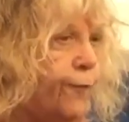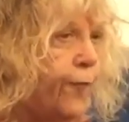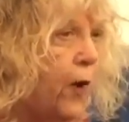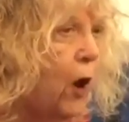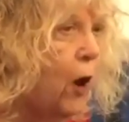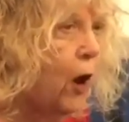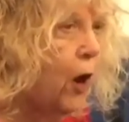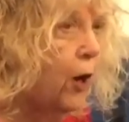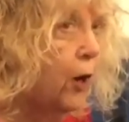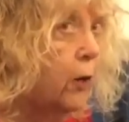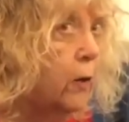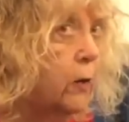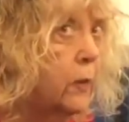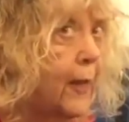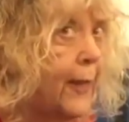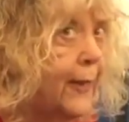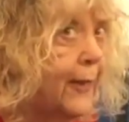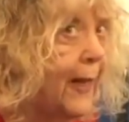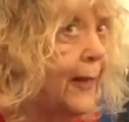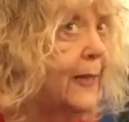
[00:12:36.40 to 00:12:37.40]
far,
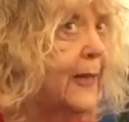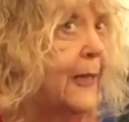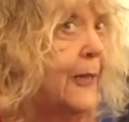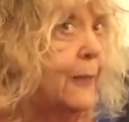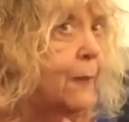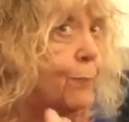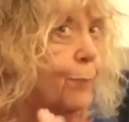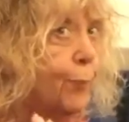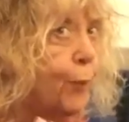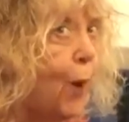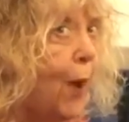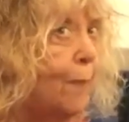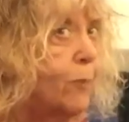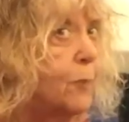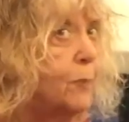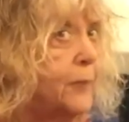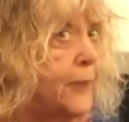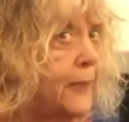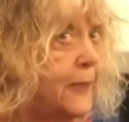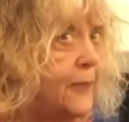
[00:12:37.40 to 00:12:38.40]
and I can't
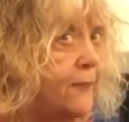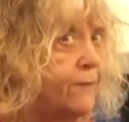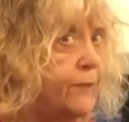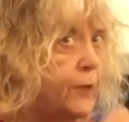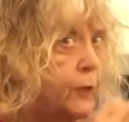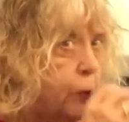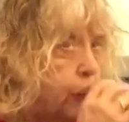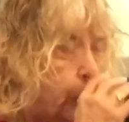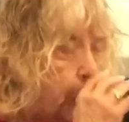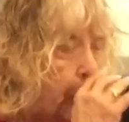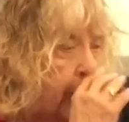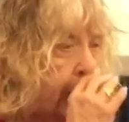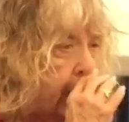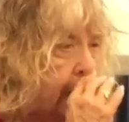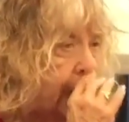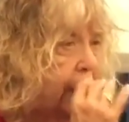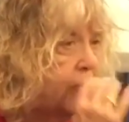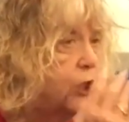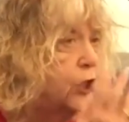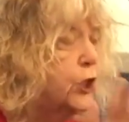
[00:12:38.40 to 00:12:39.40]
probably even do it
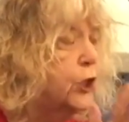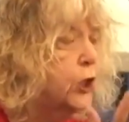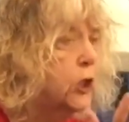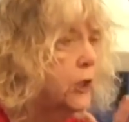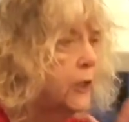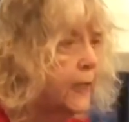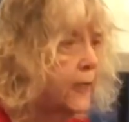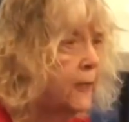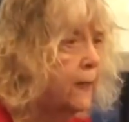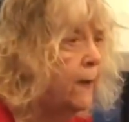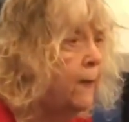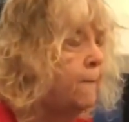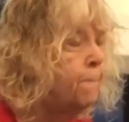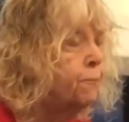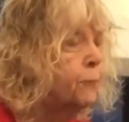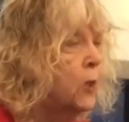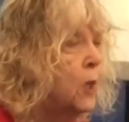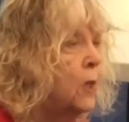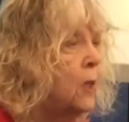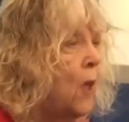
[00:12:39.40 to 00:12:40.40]
initially,
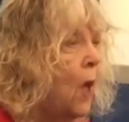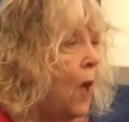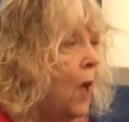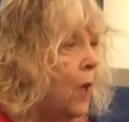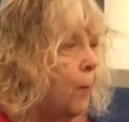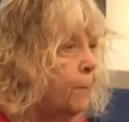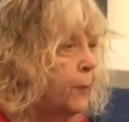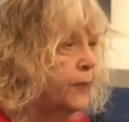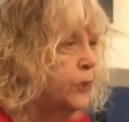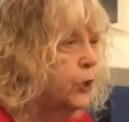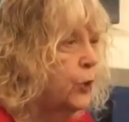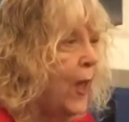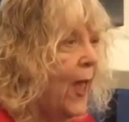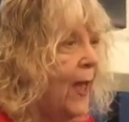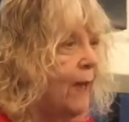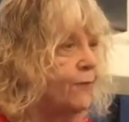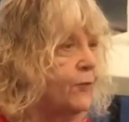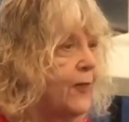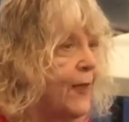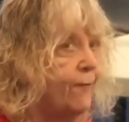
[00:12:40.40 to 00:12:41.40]
but you
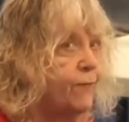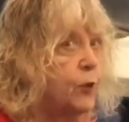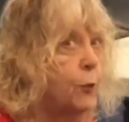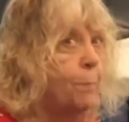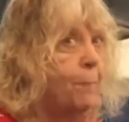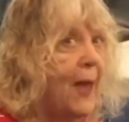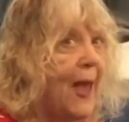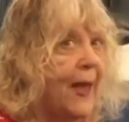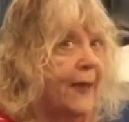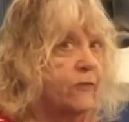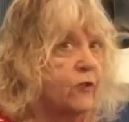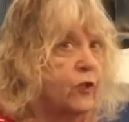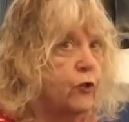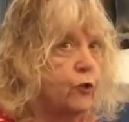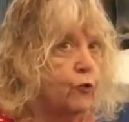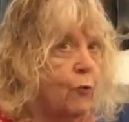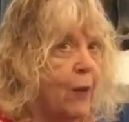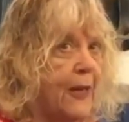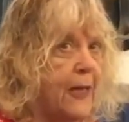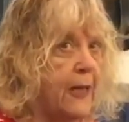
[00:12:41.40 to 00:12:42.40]
have to have your back
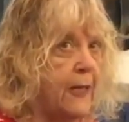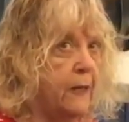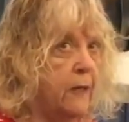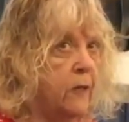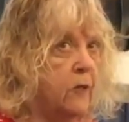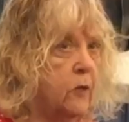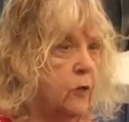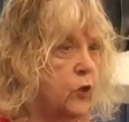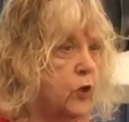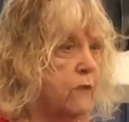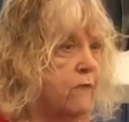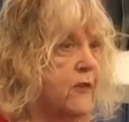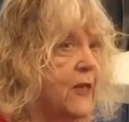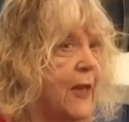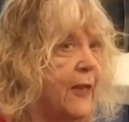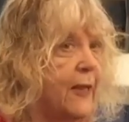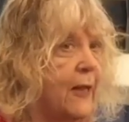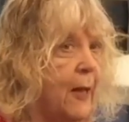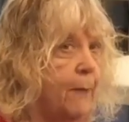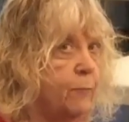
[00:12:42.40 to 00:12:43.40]
straight, just
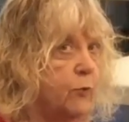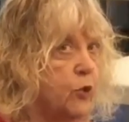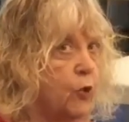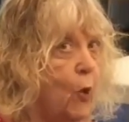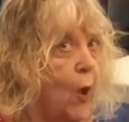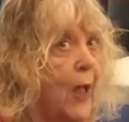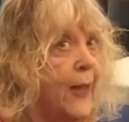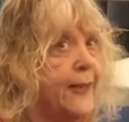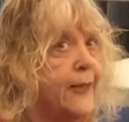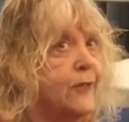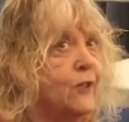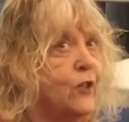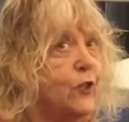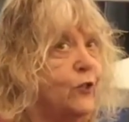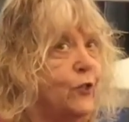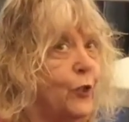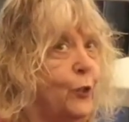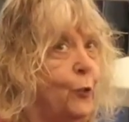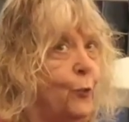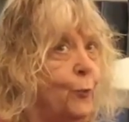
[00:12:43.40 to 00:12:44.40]
like I'm trying to
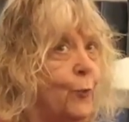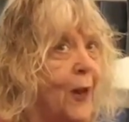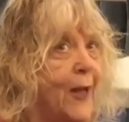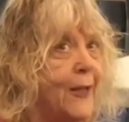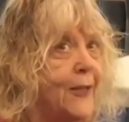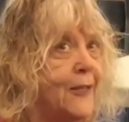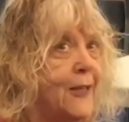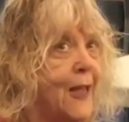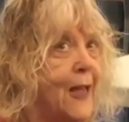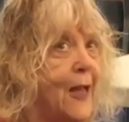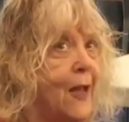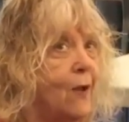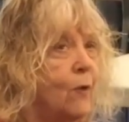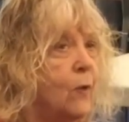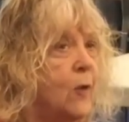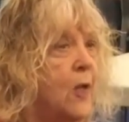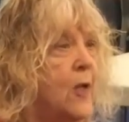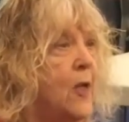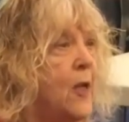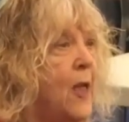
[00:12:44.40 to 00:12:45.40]
do right now.
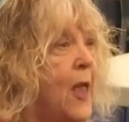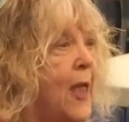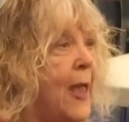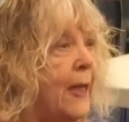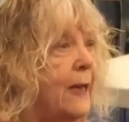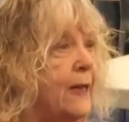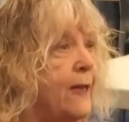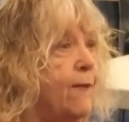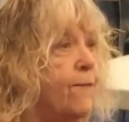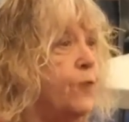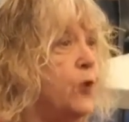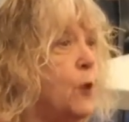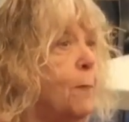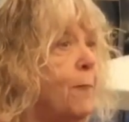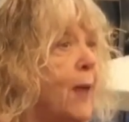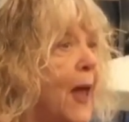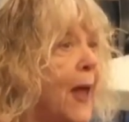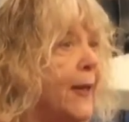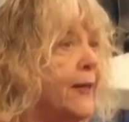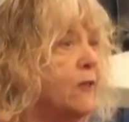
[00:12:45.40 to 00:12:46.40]
And if your
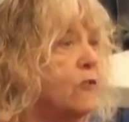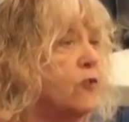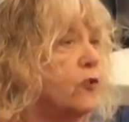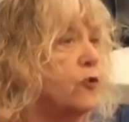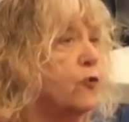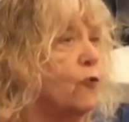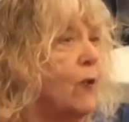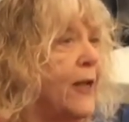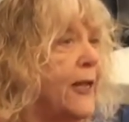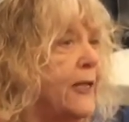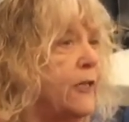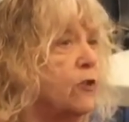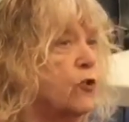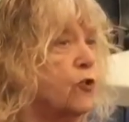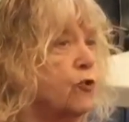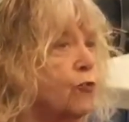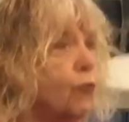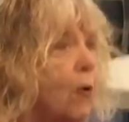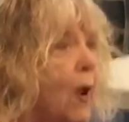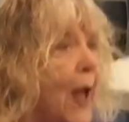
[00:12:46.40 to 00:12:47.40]
back is straight,
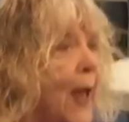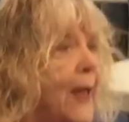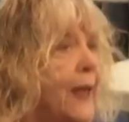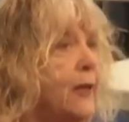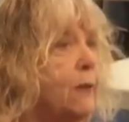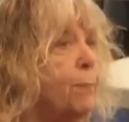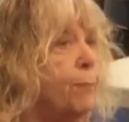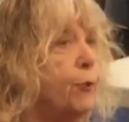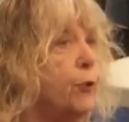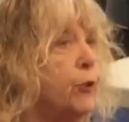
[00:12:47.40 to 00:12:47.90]
try to